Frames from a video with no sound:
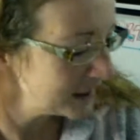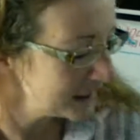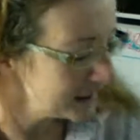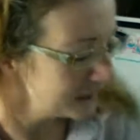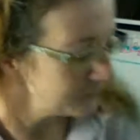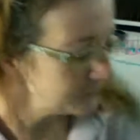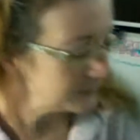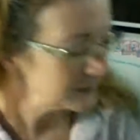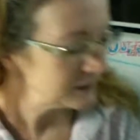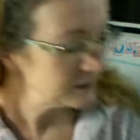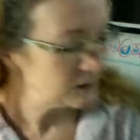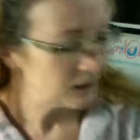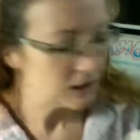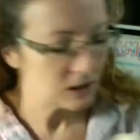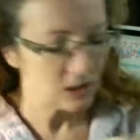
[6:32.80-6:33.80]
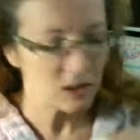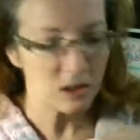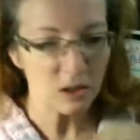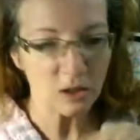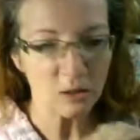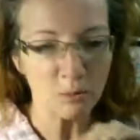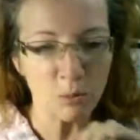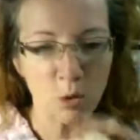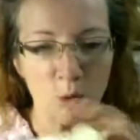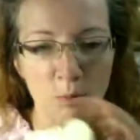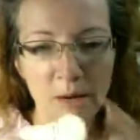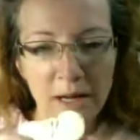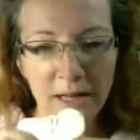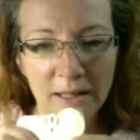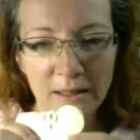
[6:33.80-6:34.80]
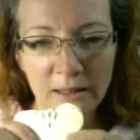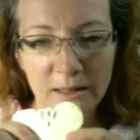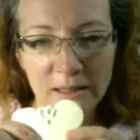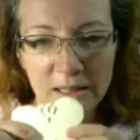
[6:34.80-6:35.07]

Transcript: have these little mobile